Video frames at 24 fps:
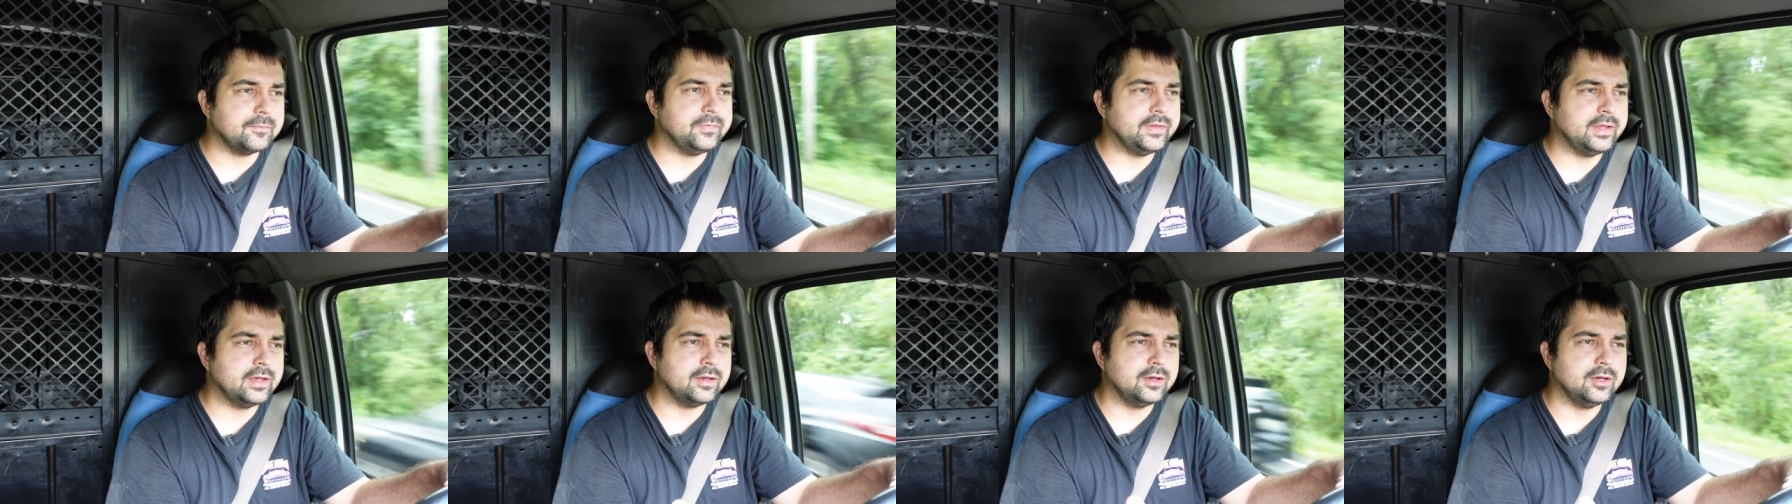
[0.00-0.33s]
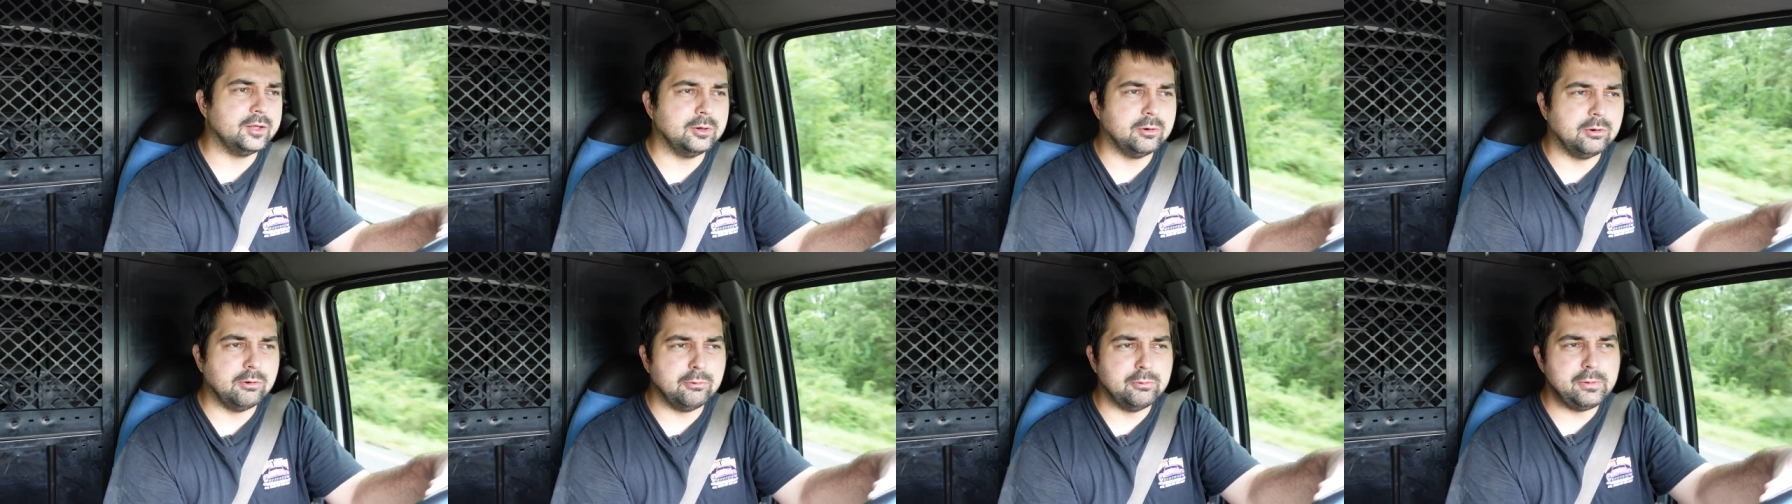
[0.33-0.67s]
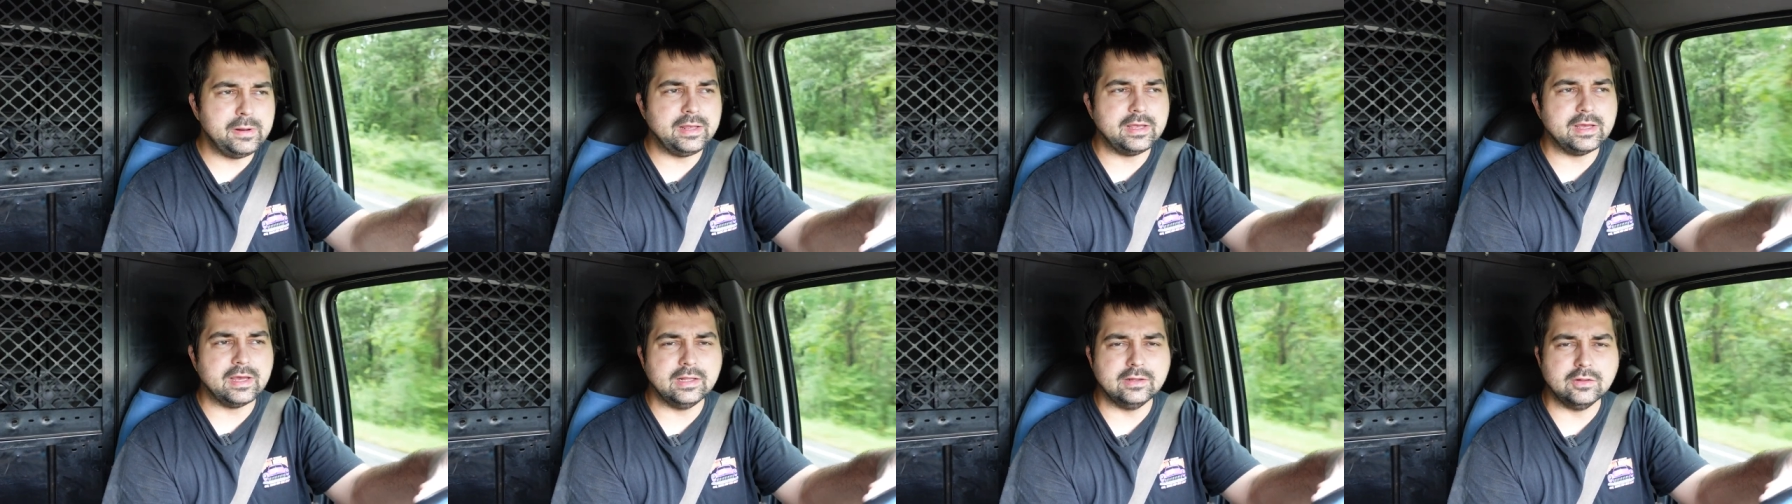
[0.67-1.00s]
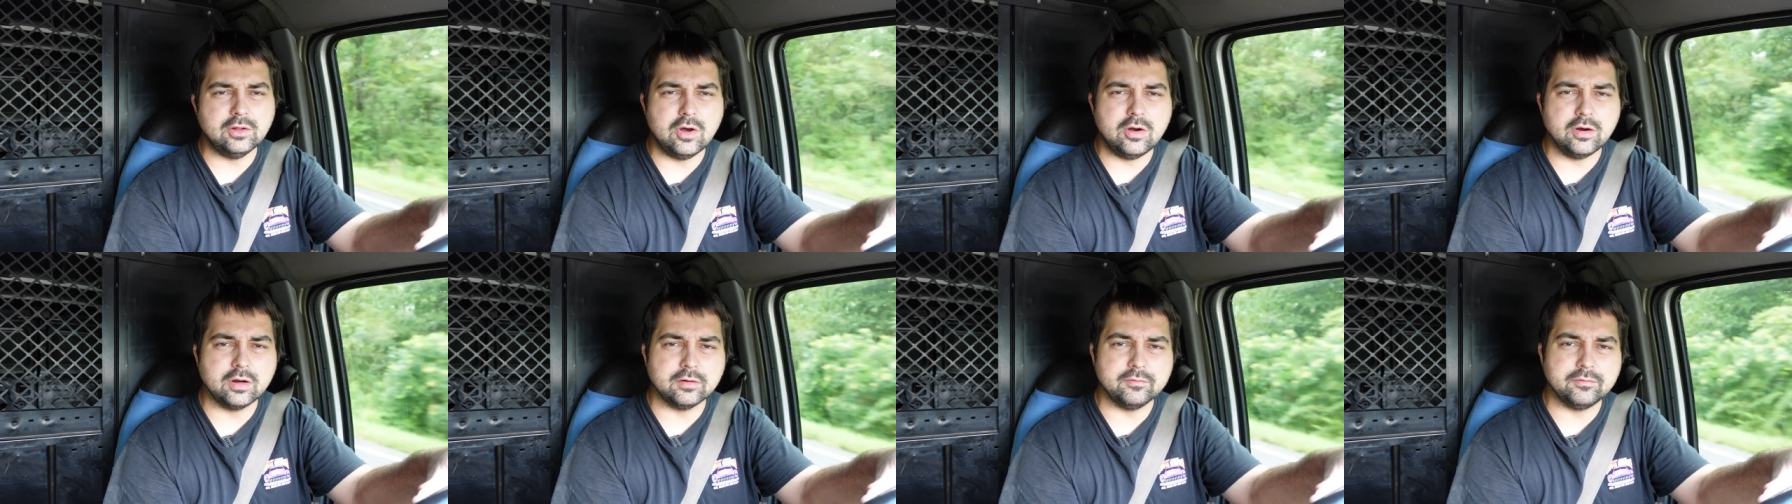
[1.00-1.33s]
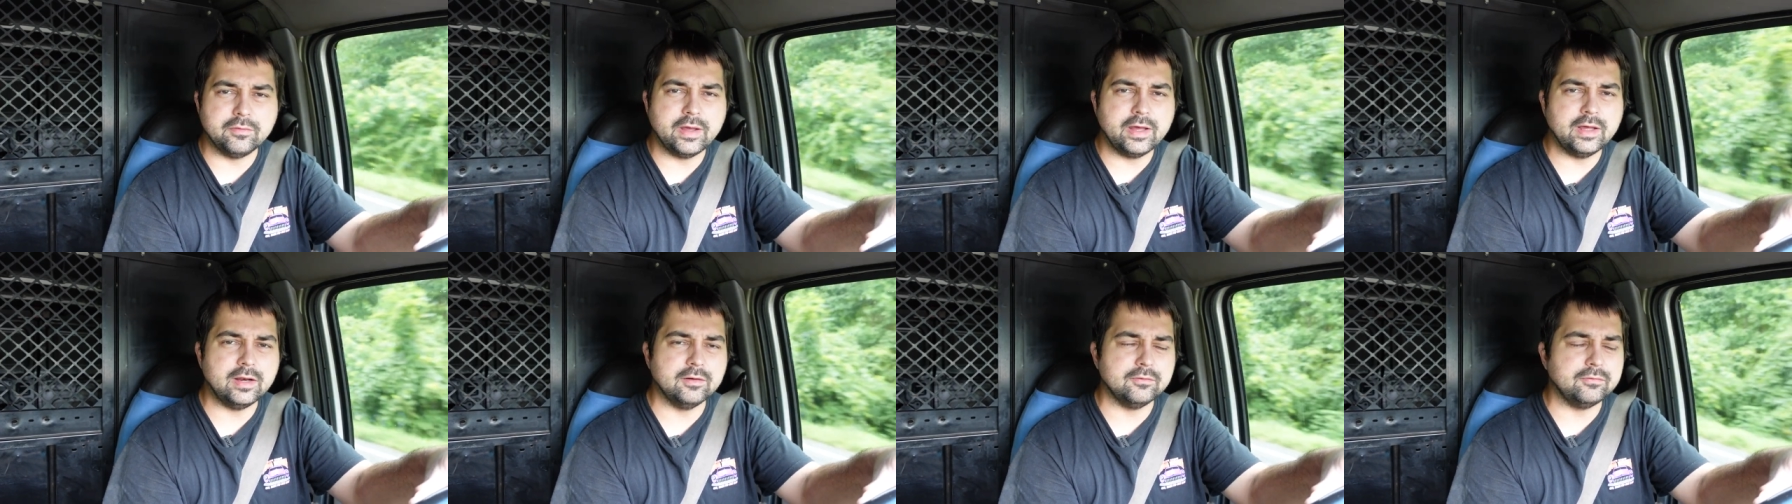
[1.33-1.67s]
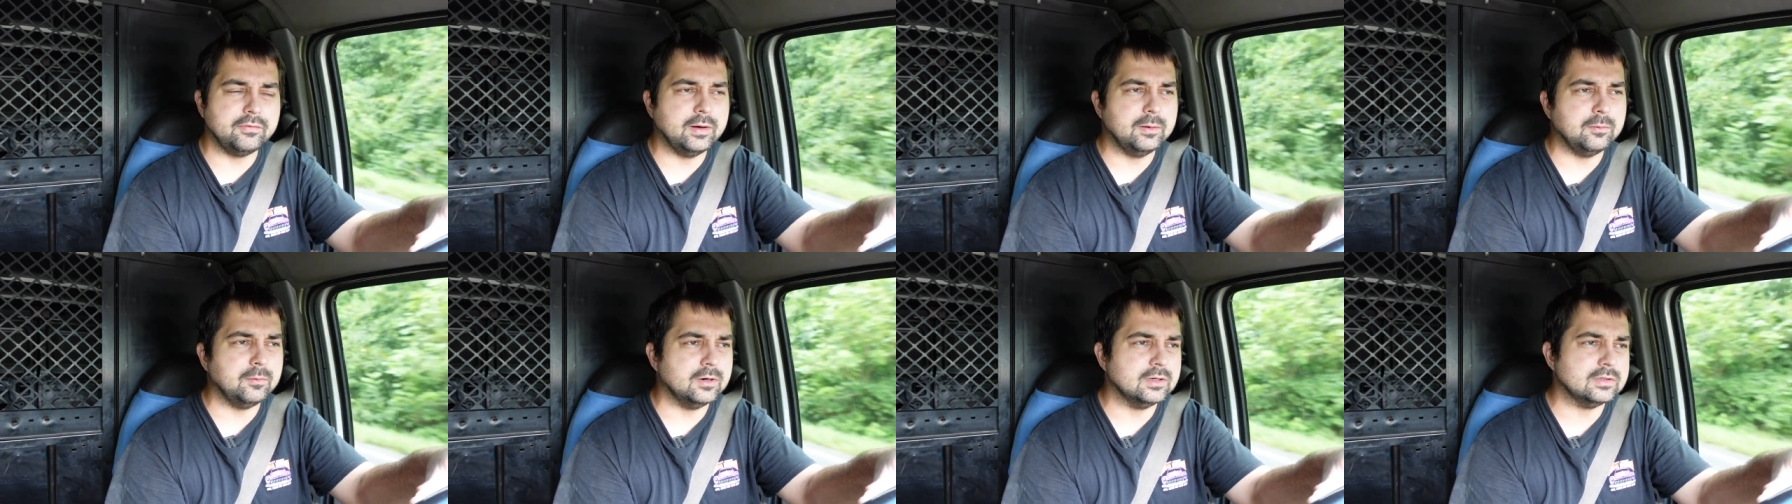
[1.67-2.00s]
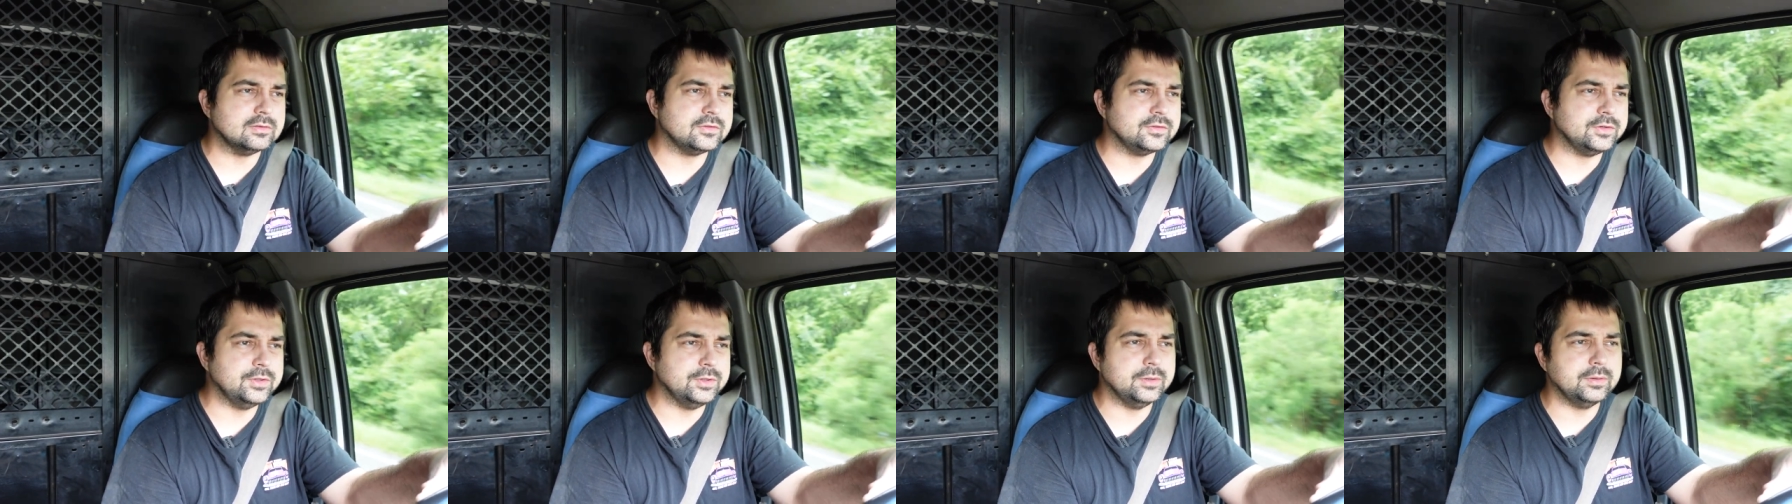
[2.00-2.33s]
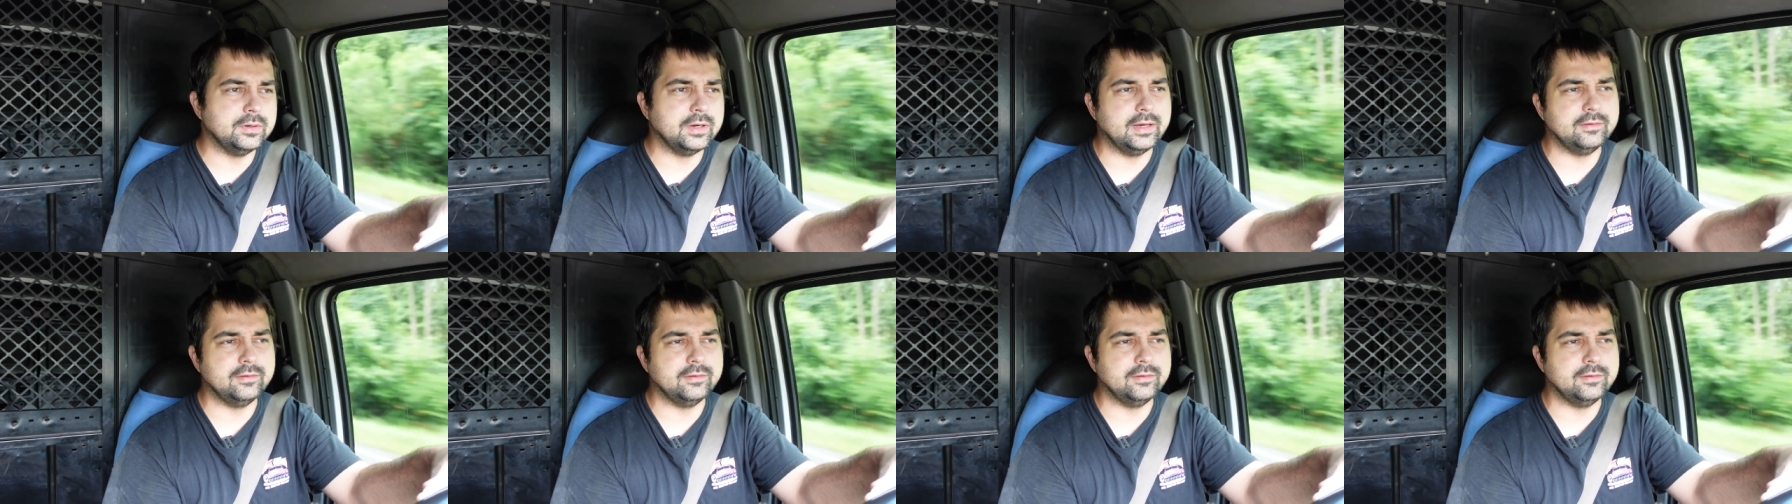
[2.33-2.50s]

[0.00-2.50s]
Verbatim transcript: and go to a weekend-long event if I want to.